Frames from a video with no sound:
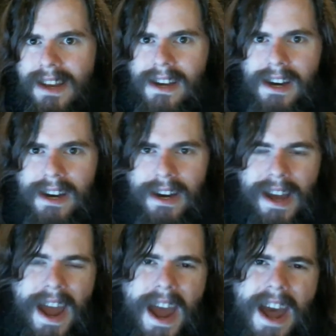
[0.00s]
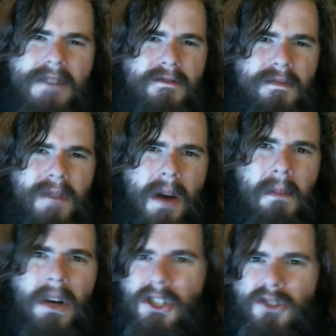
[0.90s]
uh, have a
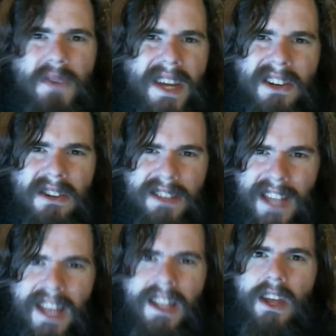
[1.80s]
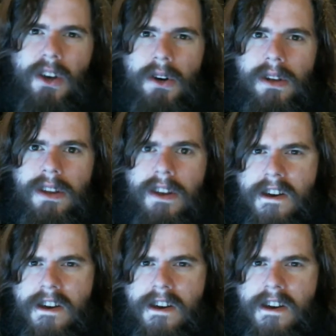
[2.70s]
much greater likelihood